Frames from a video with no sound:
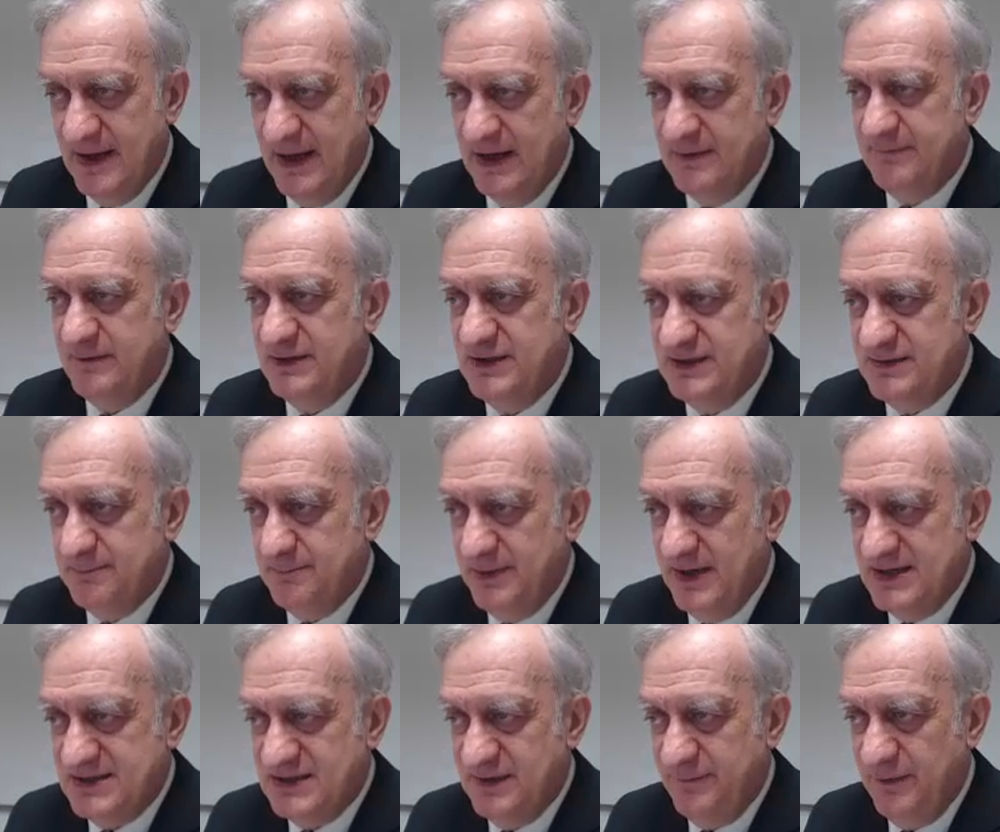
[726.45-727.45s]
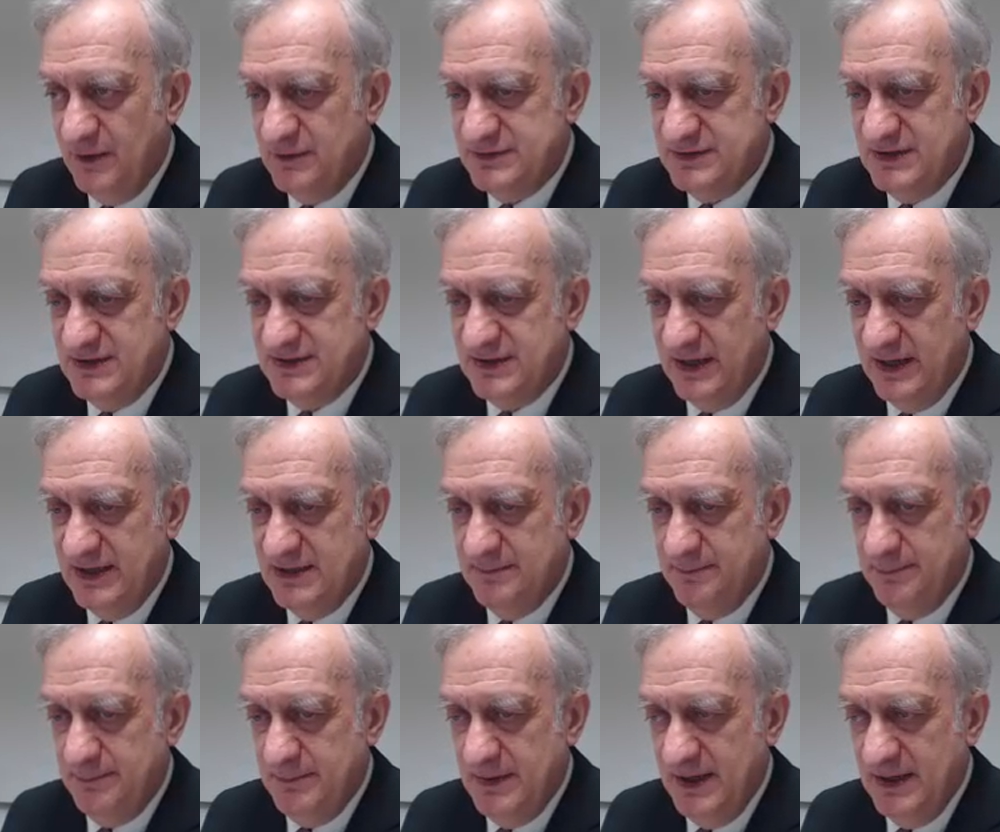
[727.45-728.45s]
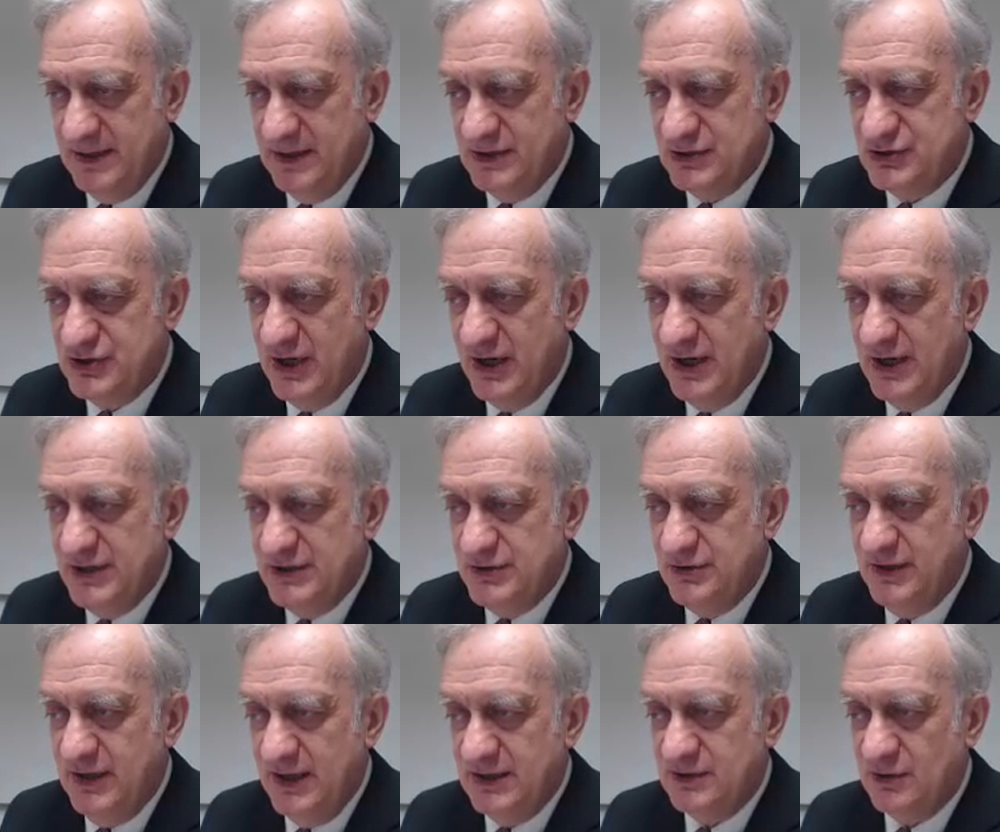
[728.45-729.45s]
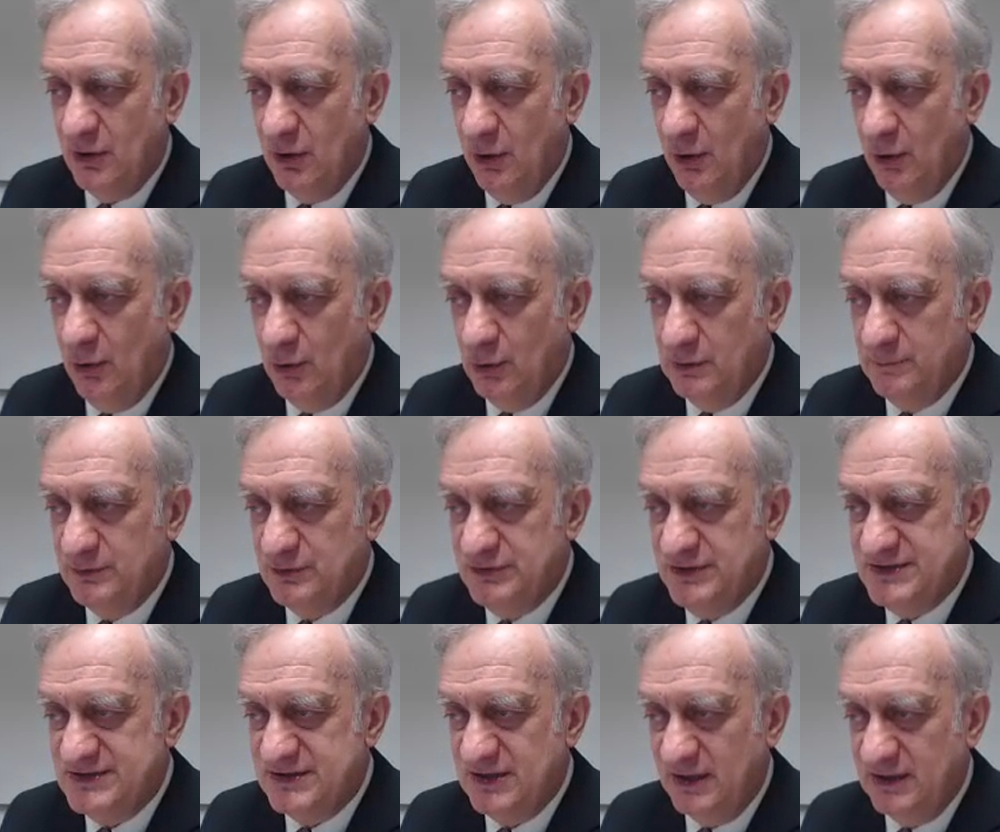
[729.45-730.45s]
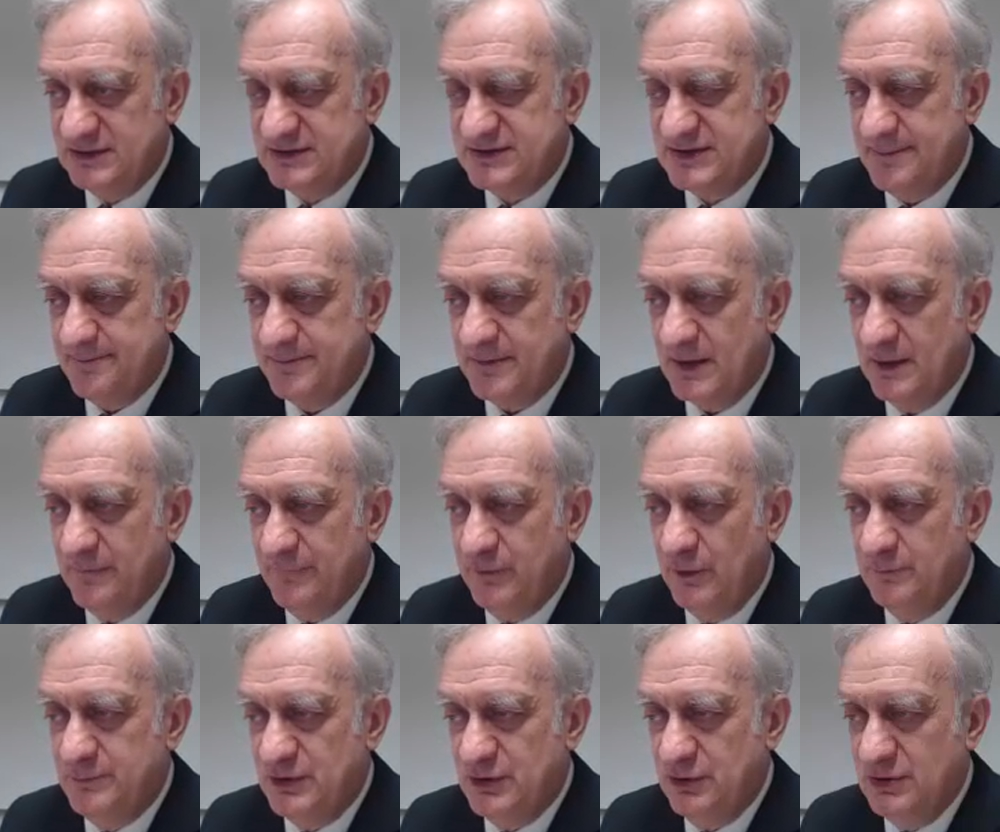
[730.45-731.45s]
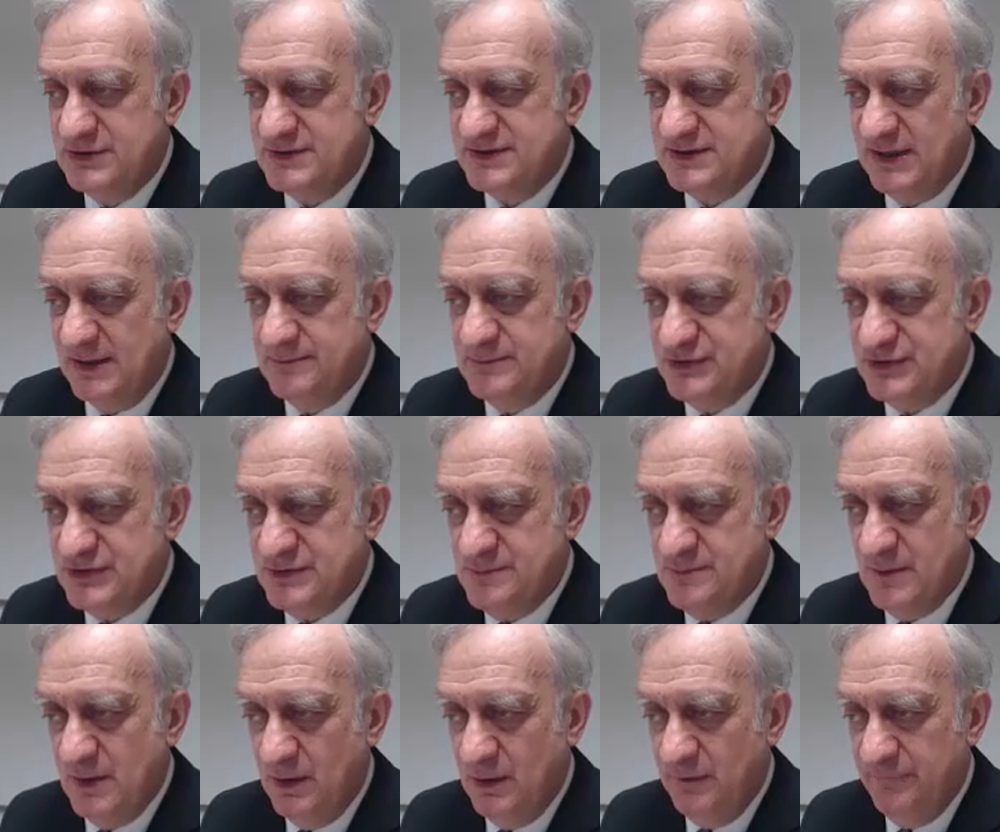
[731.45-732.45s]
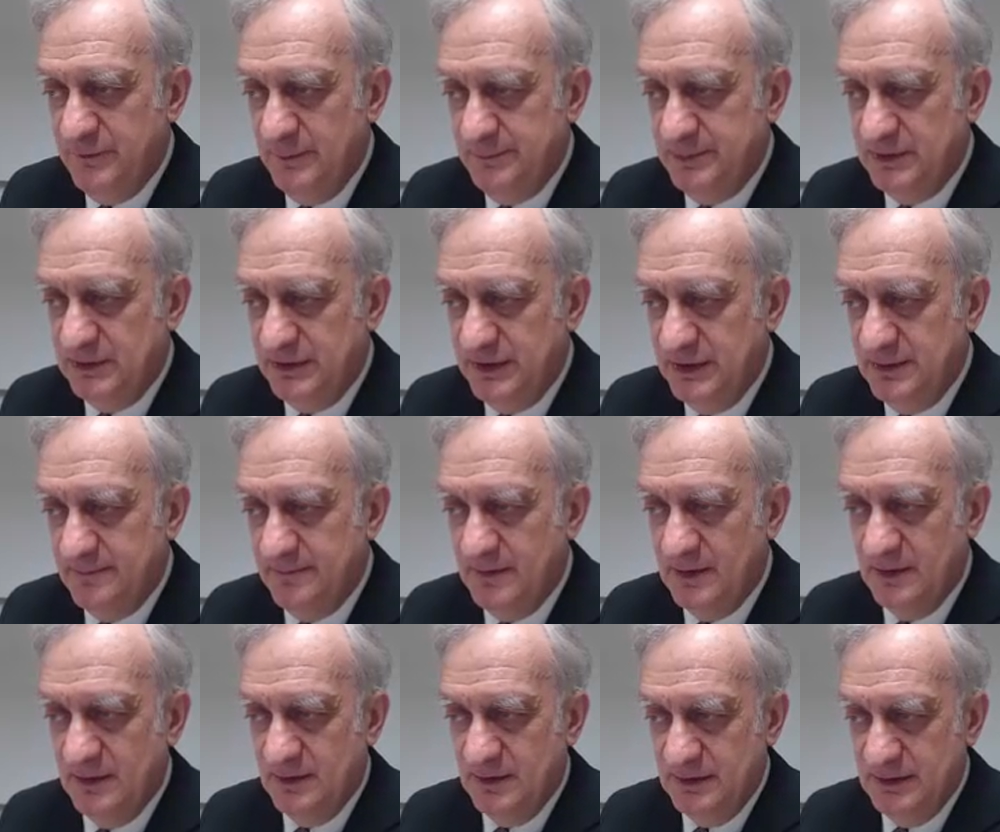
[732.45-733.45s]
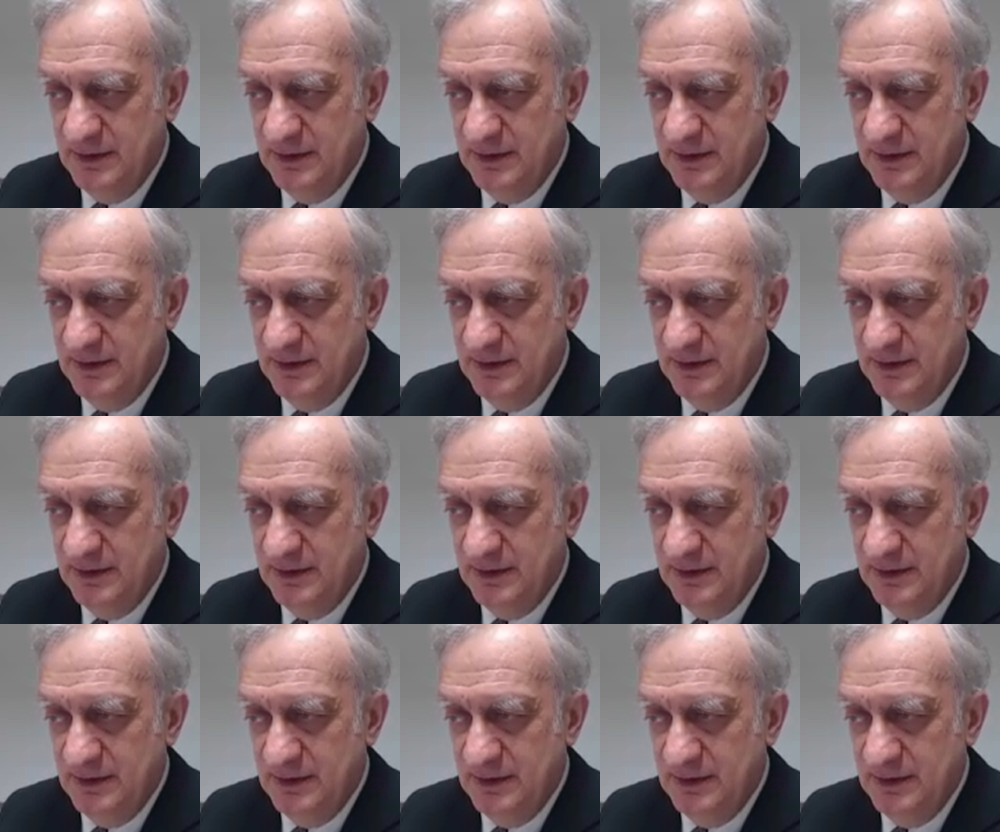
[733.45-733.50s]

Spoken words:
And the Passive House Design Package, you get all the results for the consumption of a building.